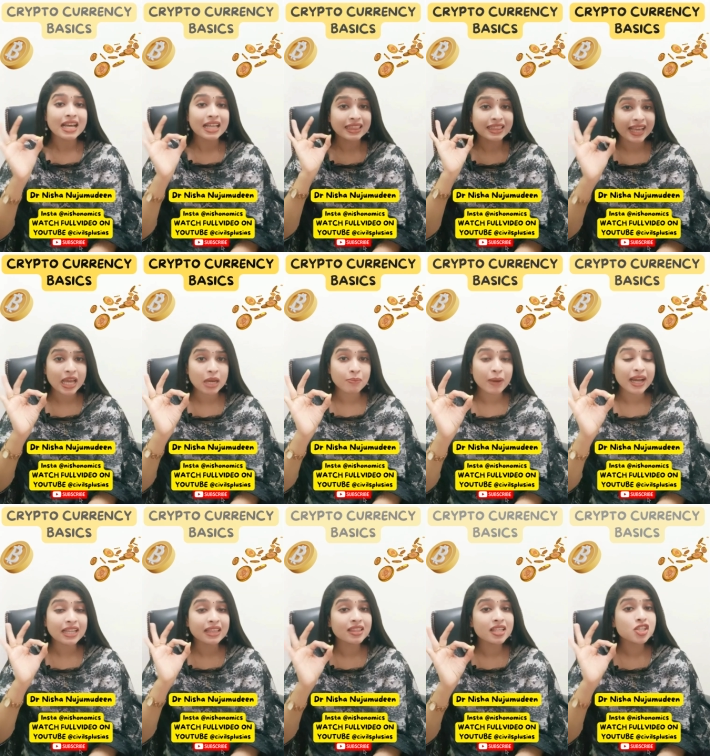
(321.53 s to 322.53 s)

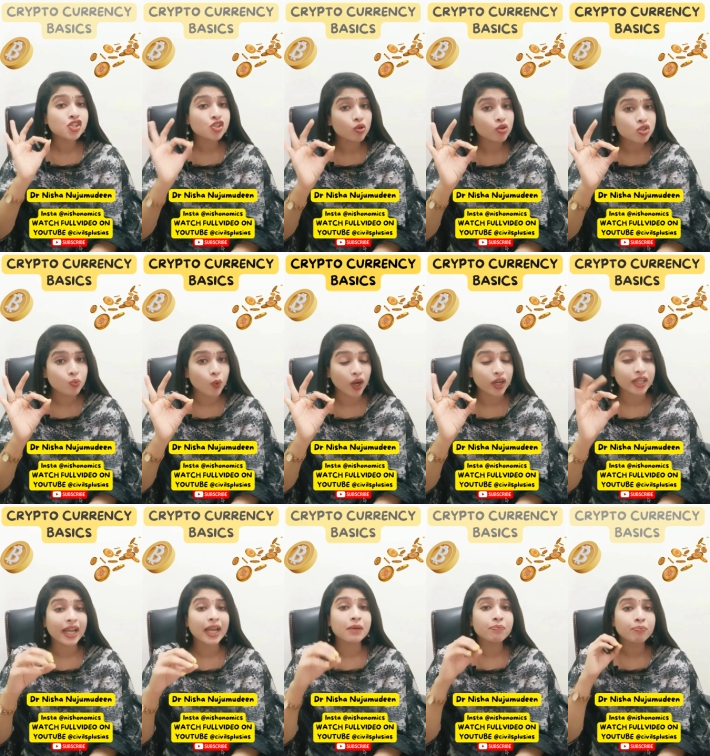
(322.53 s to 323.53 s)
Thereby, this shows what?
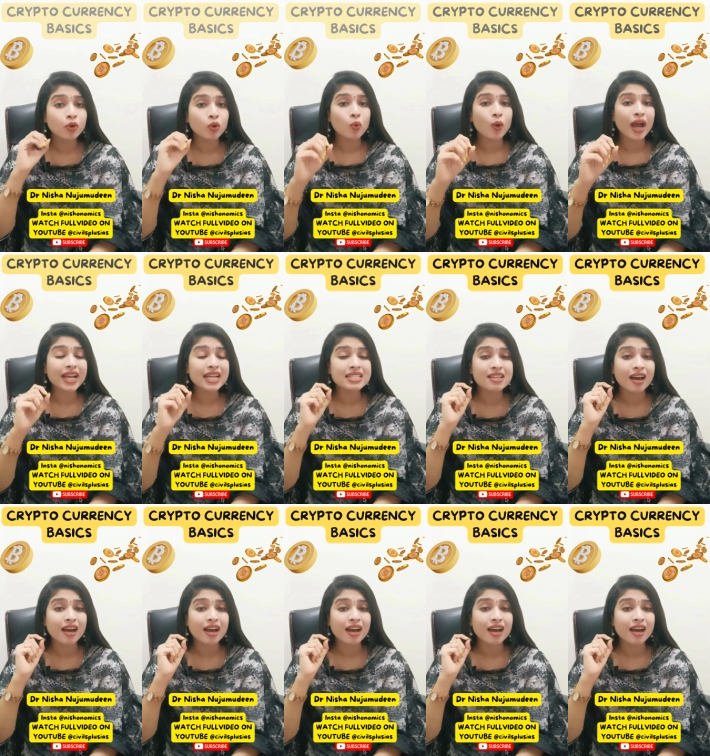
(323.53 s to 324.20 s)
It provides